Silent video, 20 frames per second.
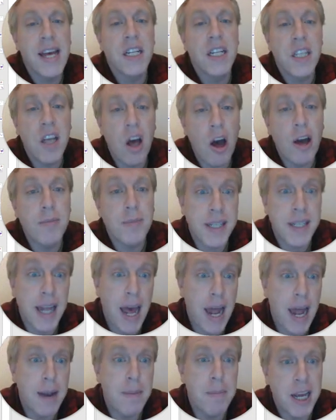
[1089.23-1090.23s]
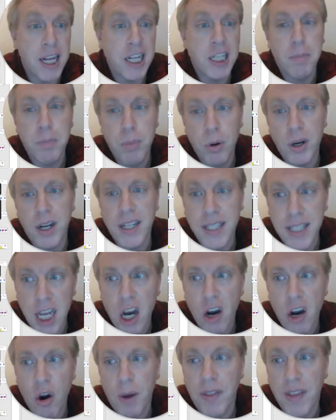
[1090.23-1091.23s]
times 10 means put a
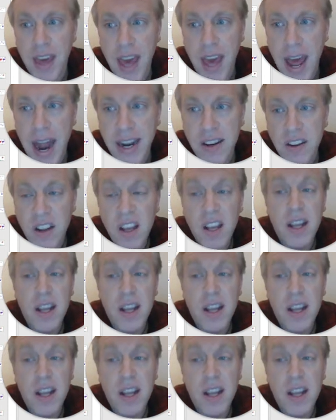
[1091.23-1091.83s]
0 at the end,